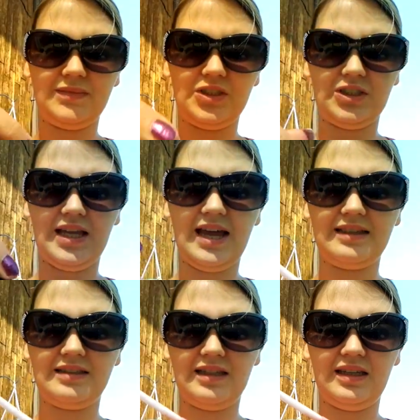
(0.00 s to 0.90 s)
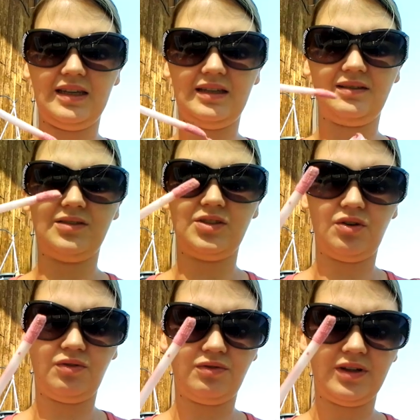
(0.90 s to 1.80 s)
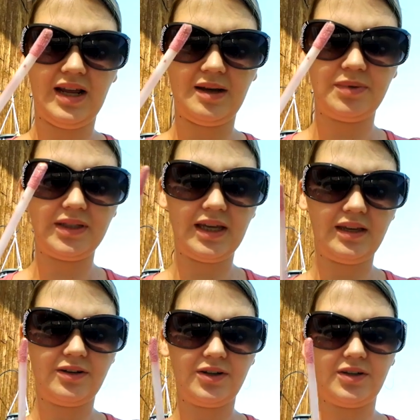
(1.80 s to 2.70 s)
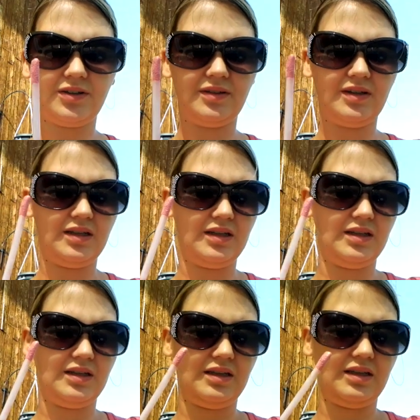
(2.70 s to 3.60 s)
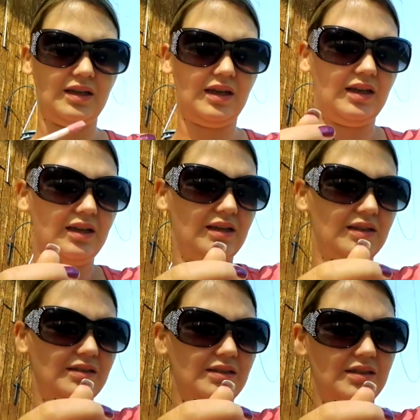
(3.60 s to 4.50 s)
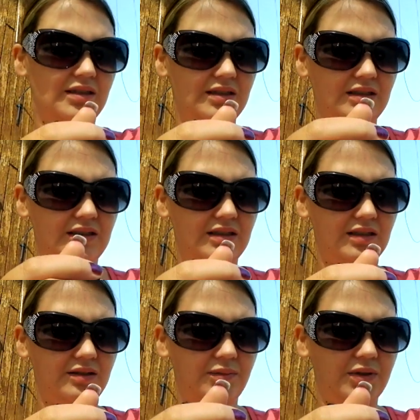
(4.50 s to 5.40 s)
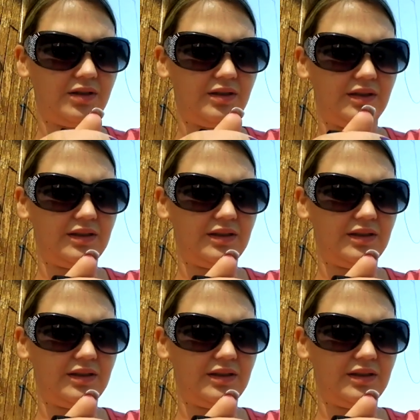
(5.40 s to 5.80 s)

Just has a doe foot applicator. And I'll put it on this